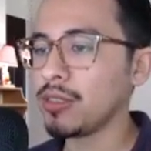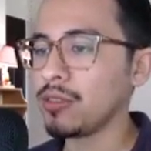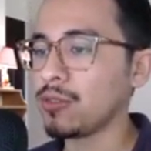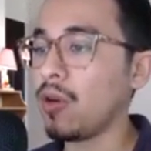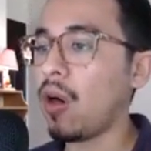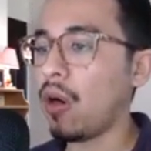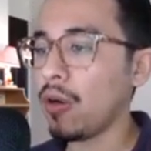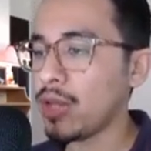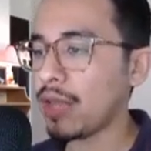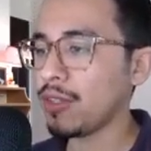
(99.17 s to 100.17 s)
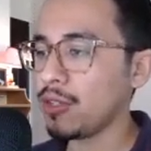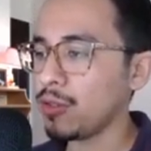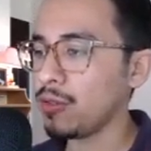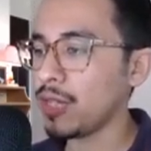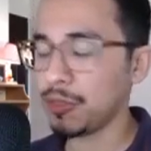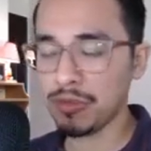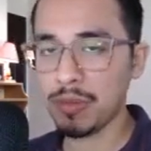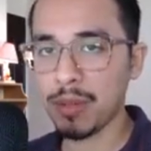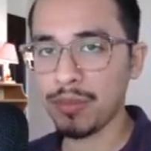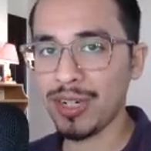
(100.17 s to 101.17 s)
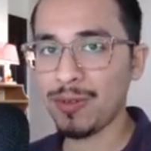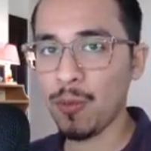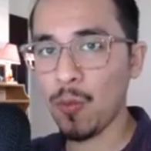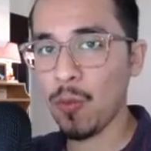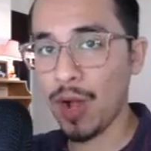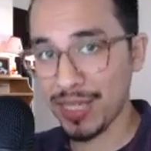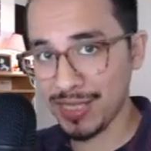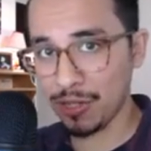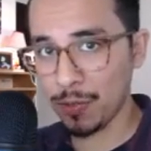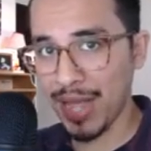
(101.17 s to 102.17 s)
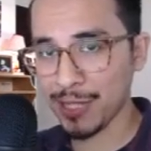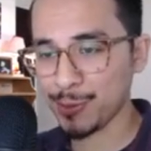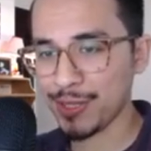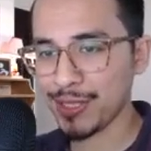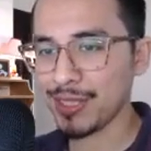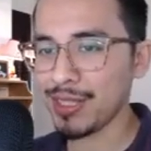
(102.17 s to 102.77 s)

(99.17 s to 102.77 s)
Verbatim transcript: So all you have to do is remember a single password,